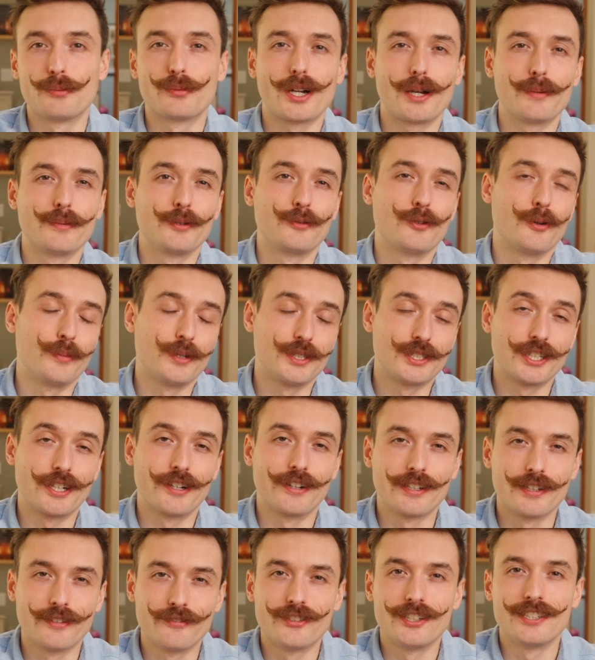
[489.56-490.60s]
you probably won't be
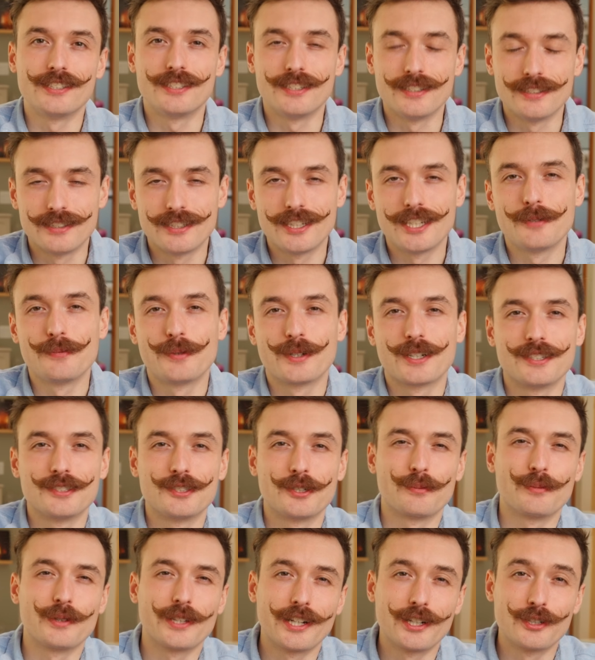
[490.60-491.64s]
sharing a VTT because
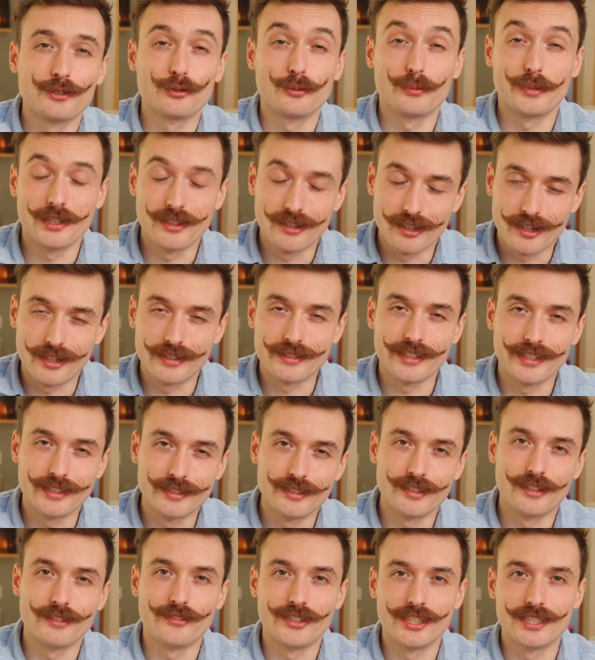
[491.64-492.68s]
your players will be logged
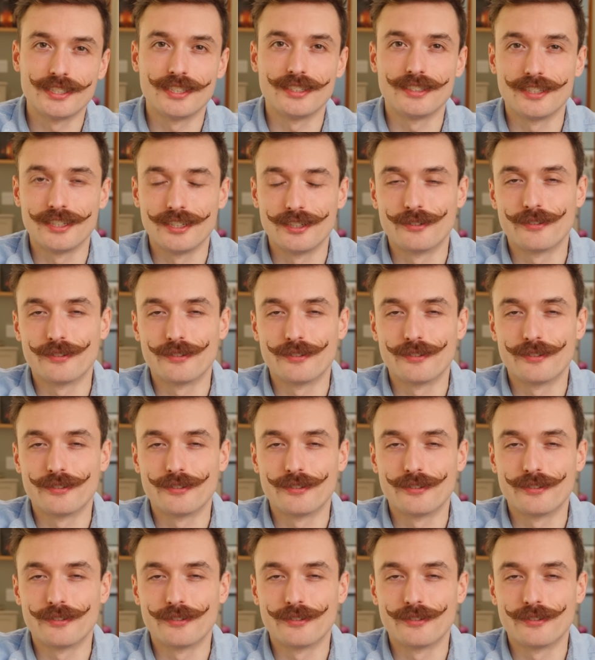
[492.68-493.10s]
into the VTT